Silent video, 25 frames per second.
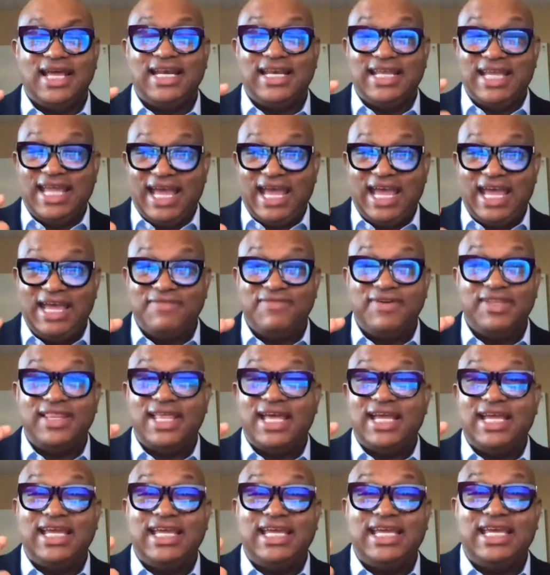gave and
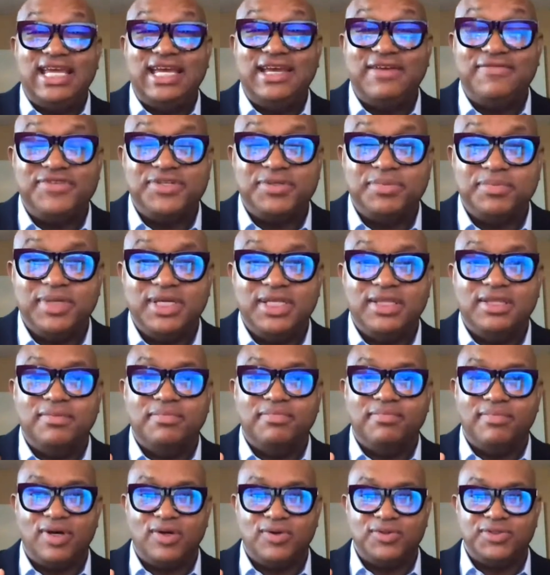that gives me the
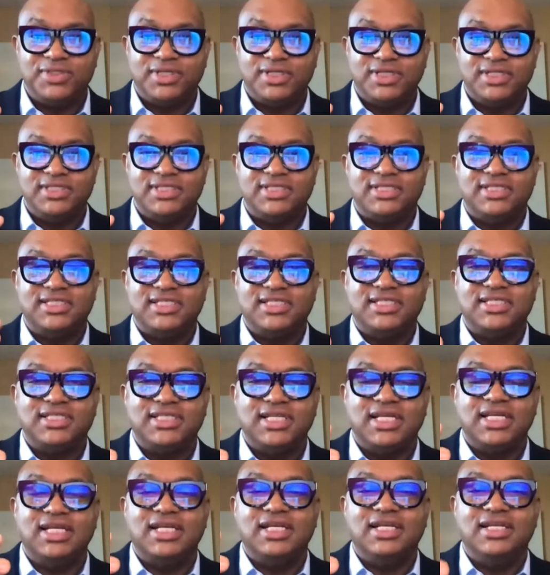most
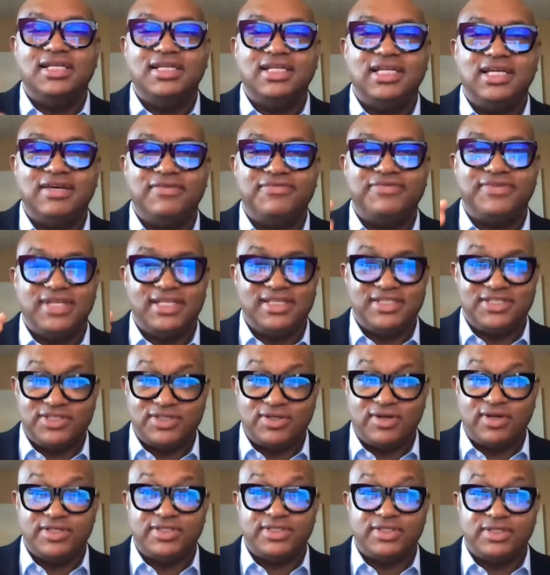consistent lift and
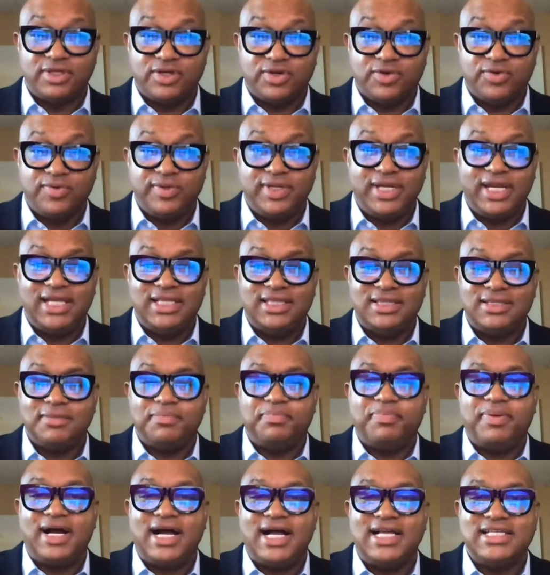starts to create the
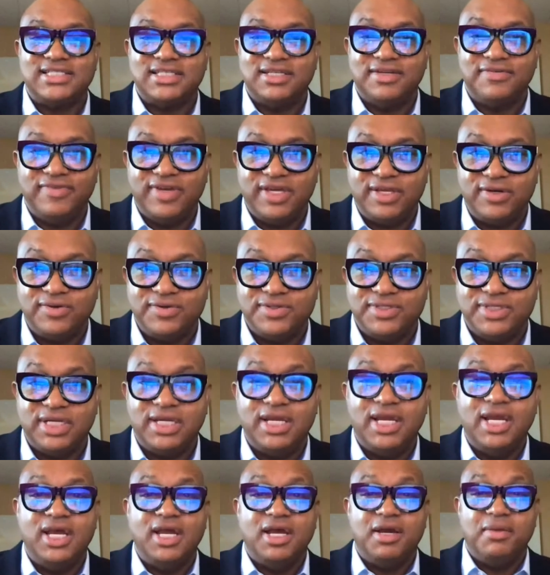positive energy.
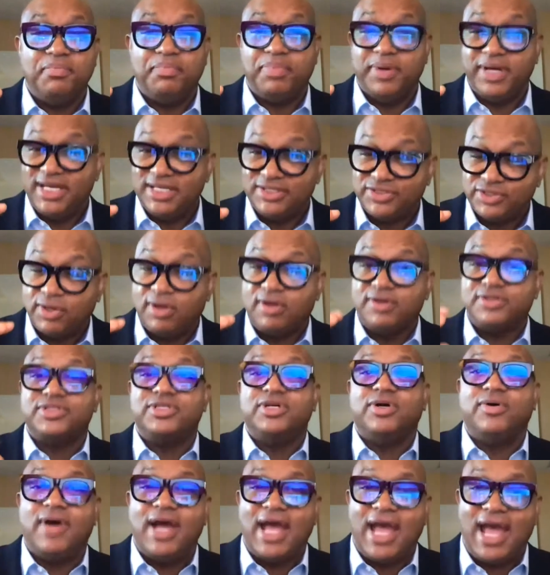But it's
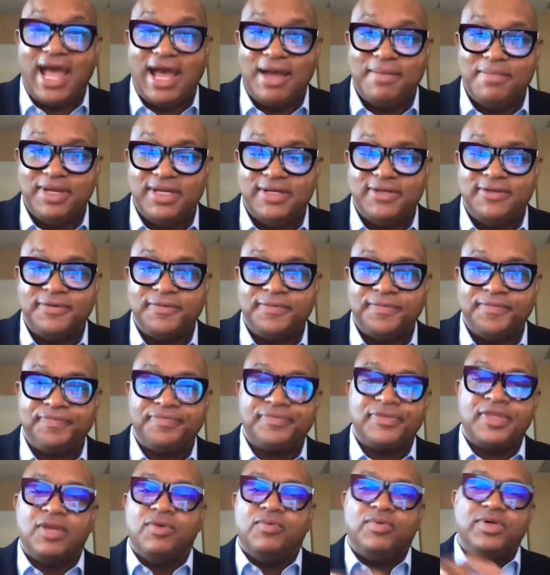also a habit.
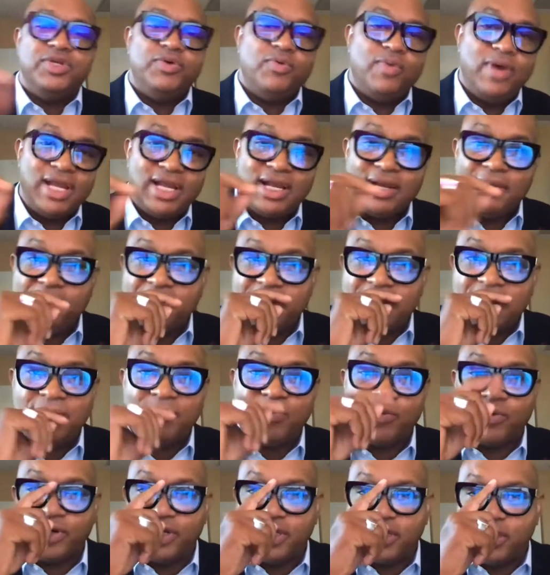When you wake up in the
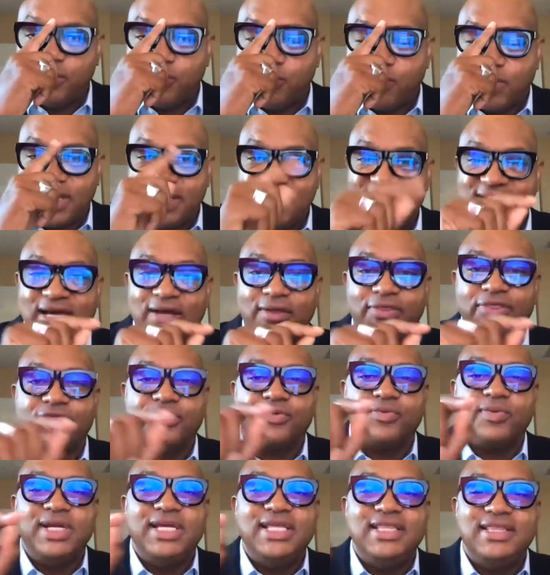morning, you write down
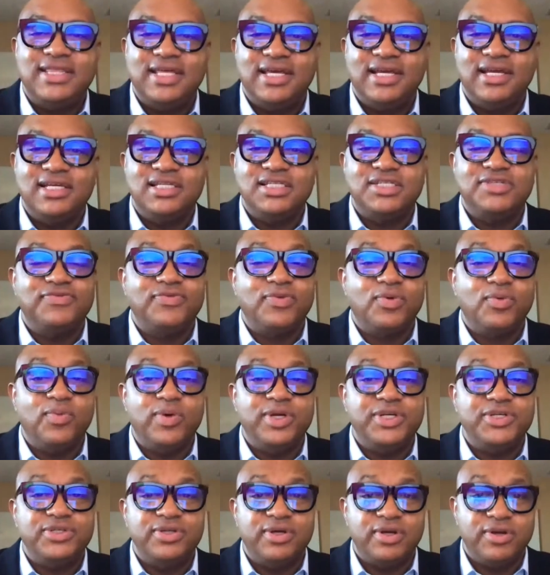3 things for
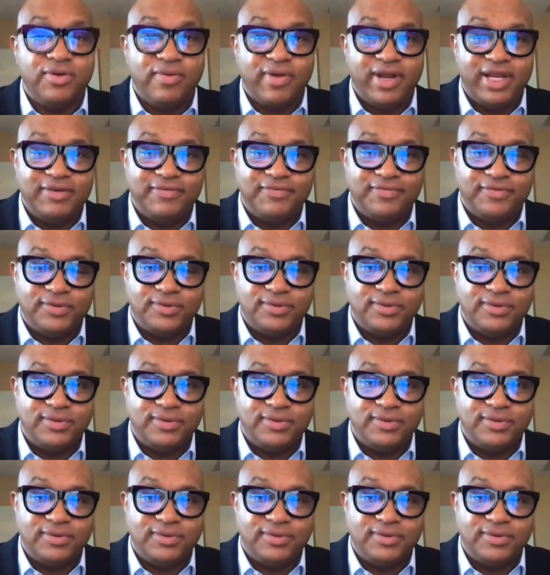which you're grateful.